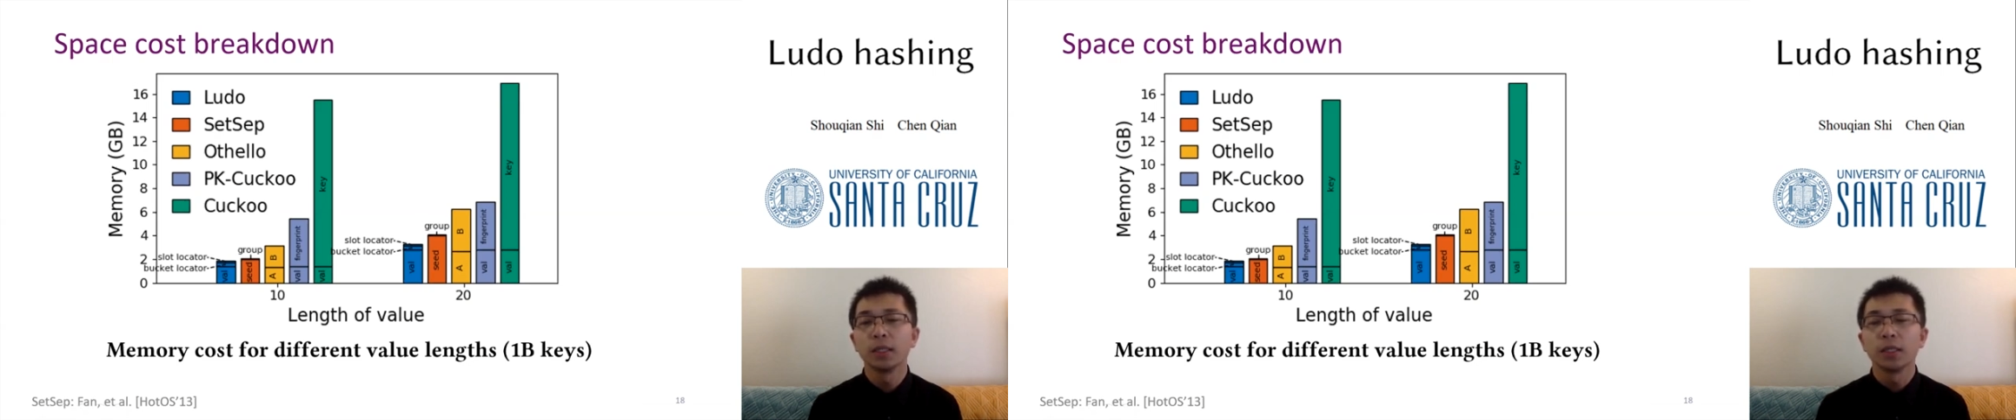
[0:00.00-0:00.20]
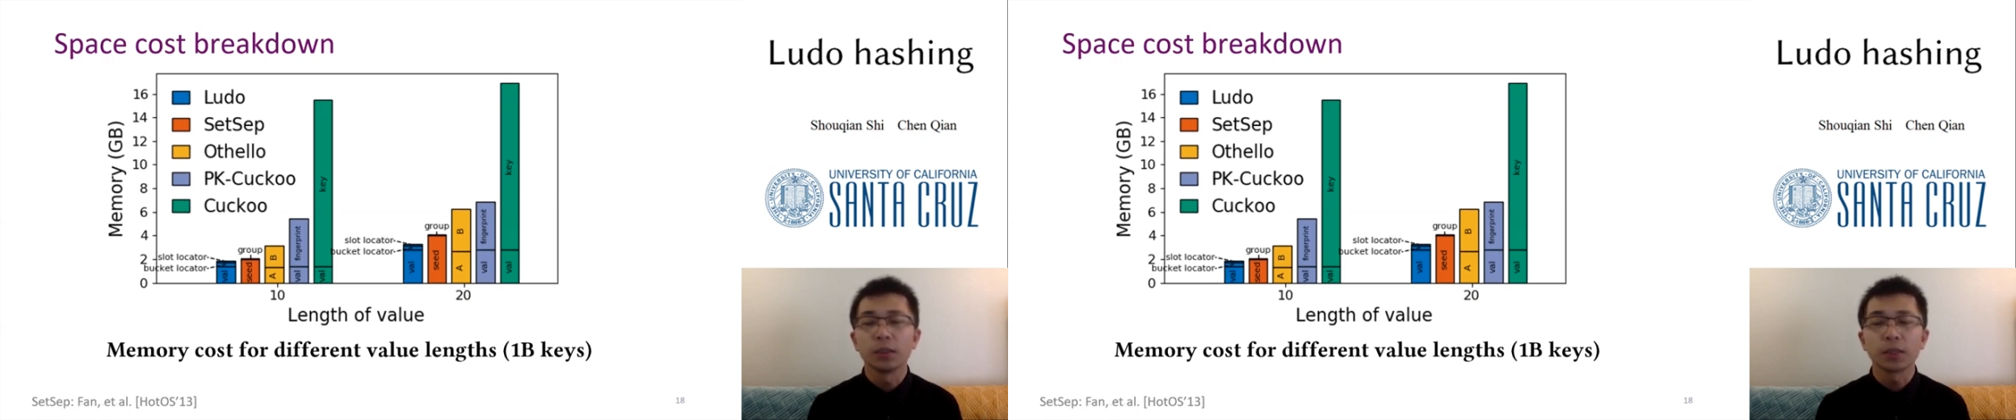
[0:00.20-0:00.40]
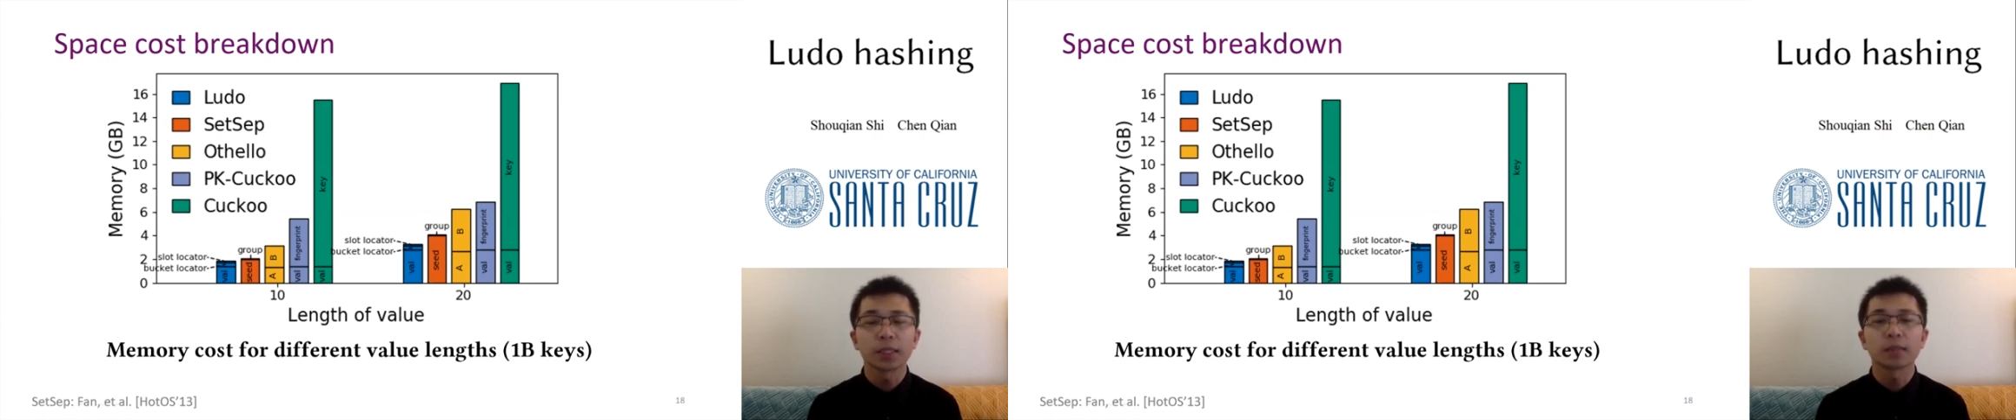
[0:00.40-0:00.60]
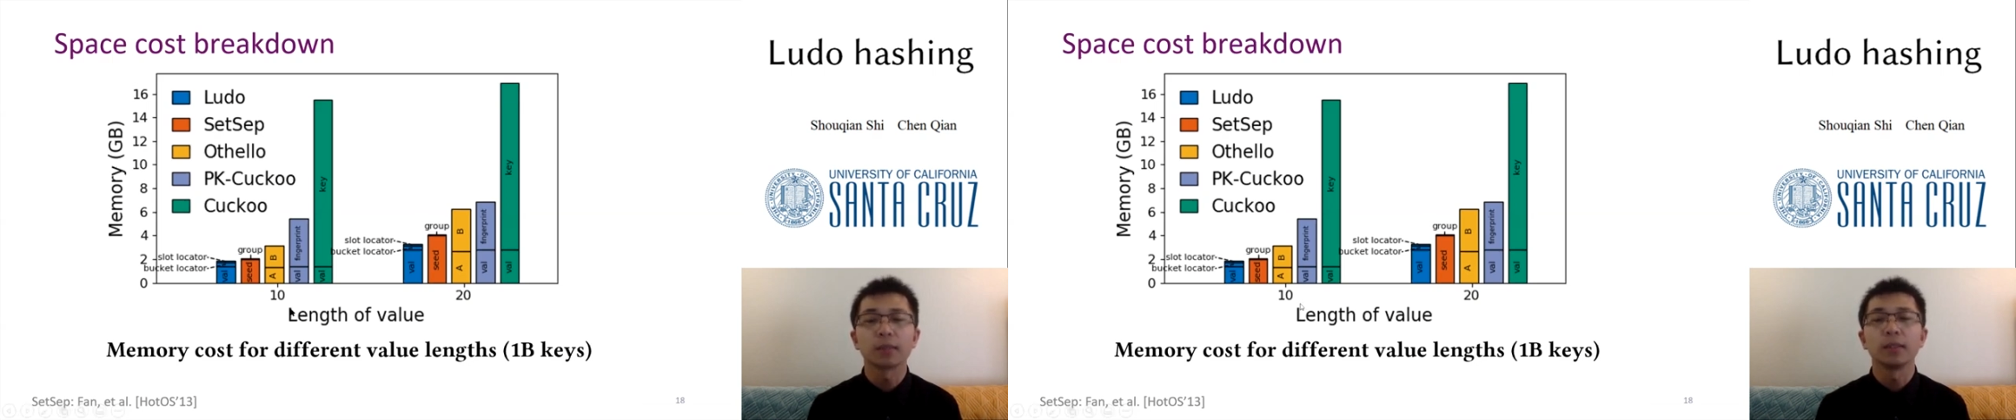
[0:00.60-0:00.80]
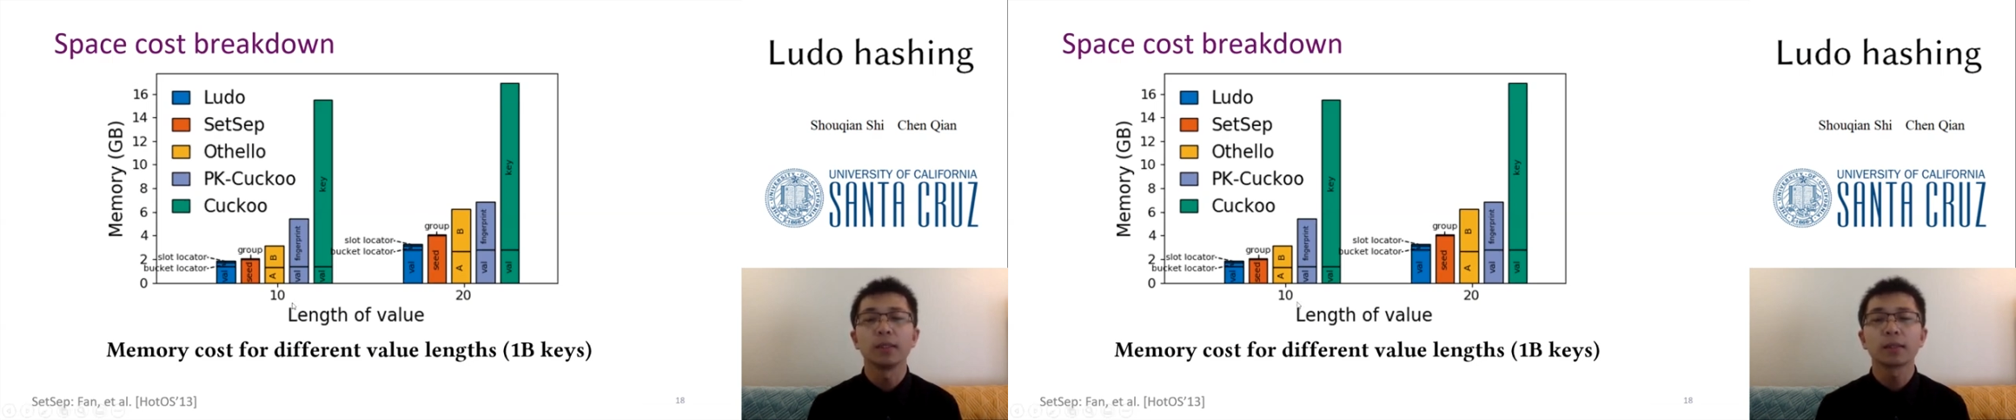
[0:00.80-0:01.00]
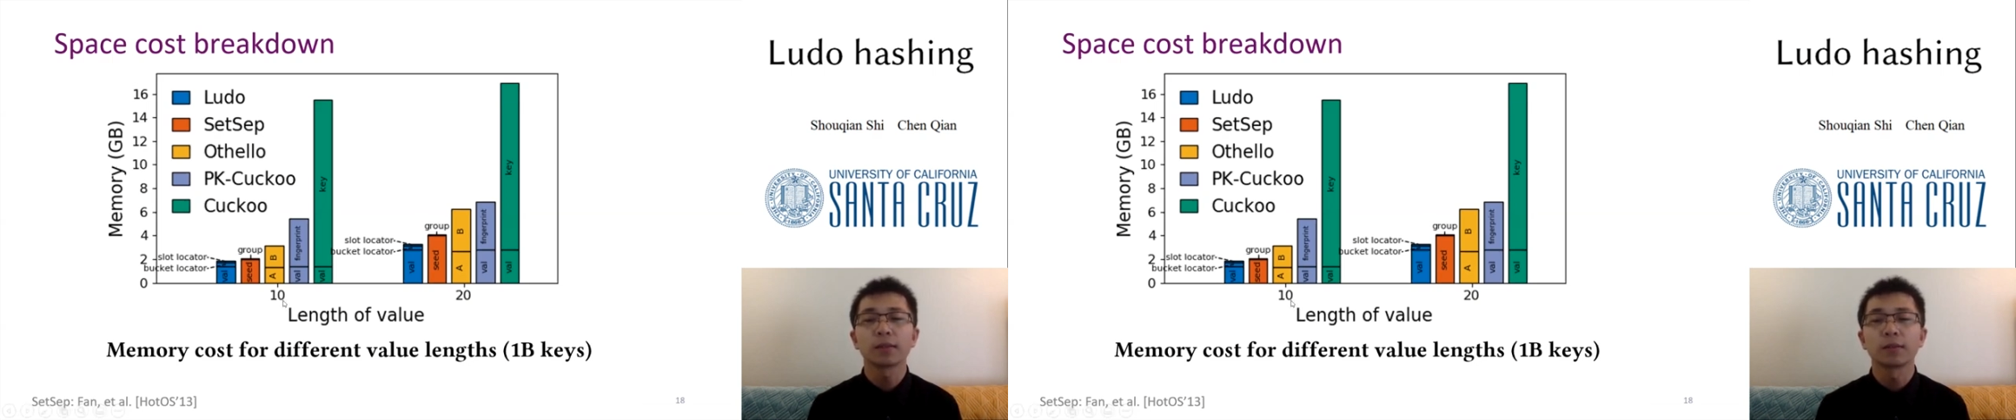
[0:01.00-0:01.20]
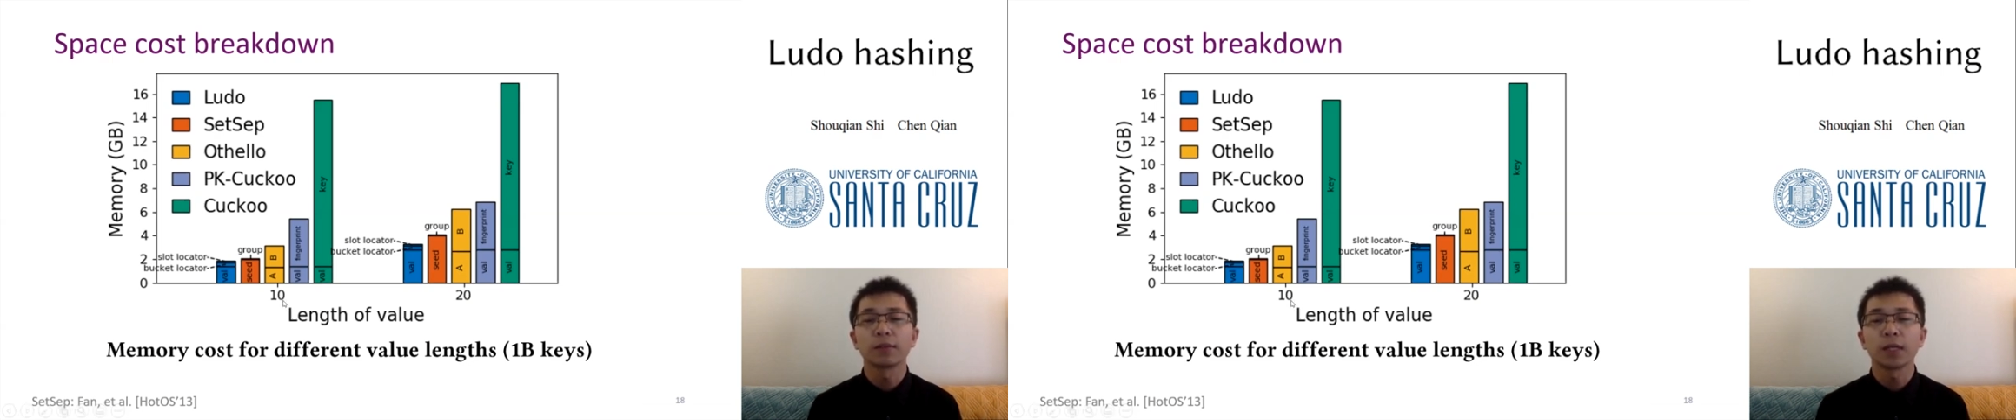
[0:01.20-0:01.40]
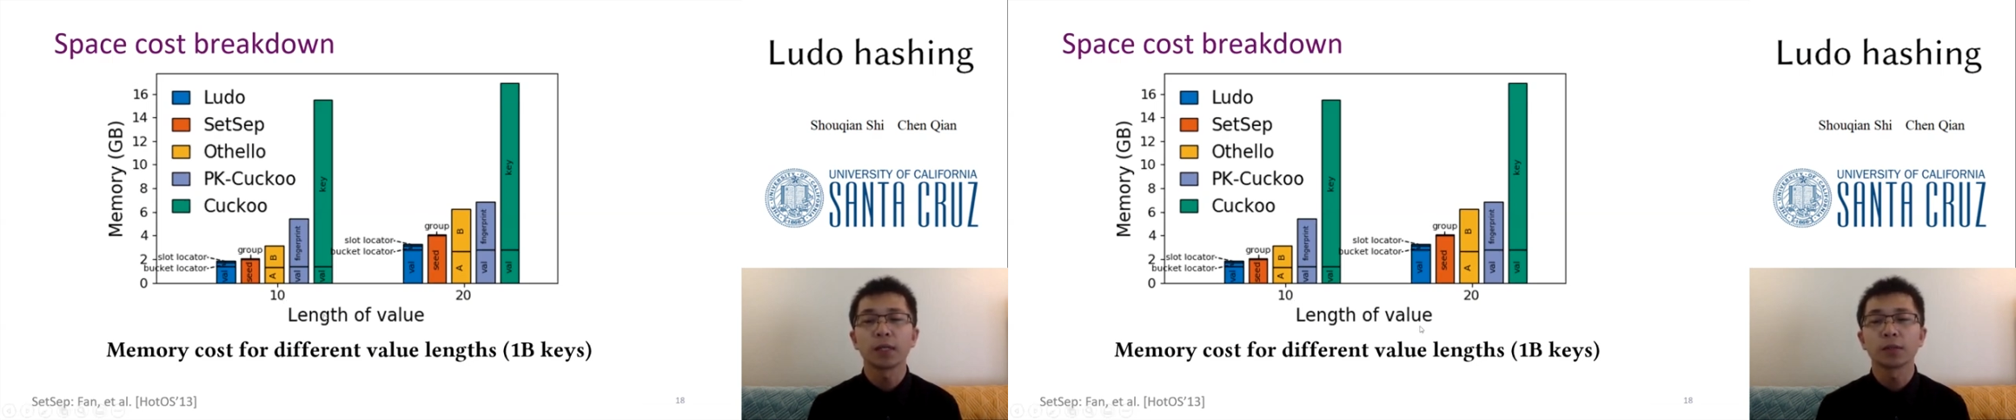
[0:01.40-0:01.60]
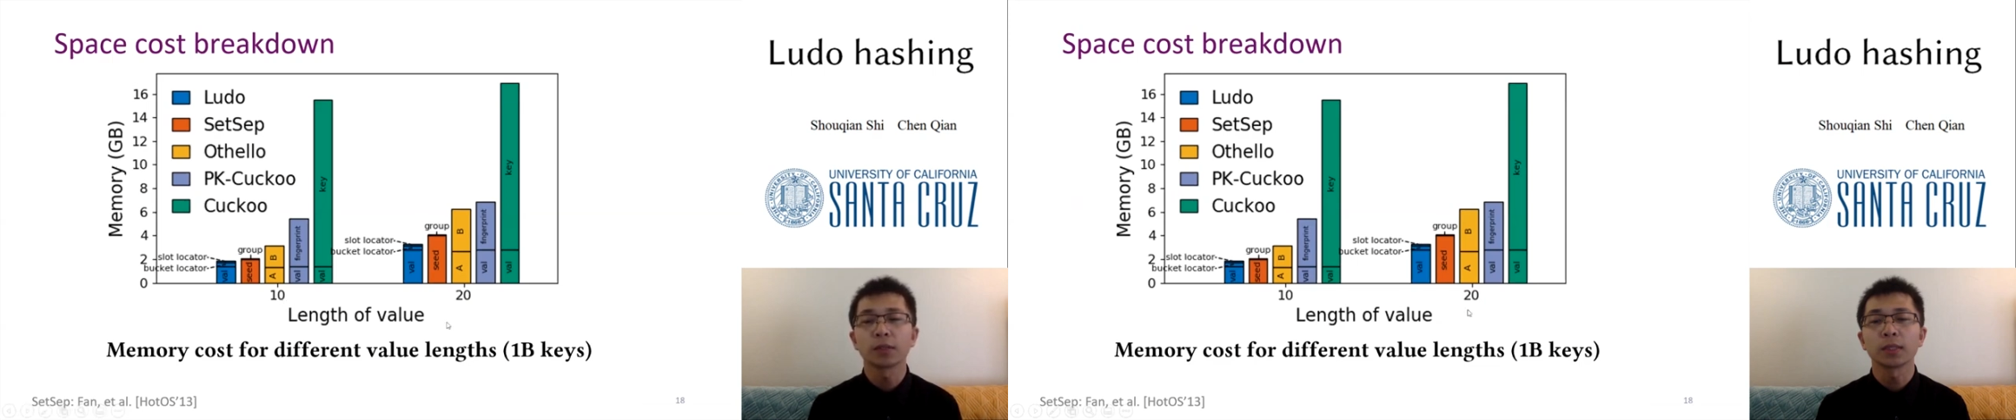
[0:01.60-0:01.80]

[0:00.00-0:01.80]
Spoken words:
We set the length of the values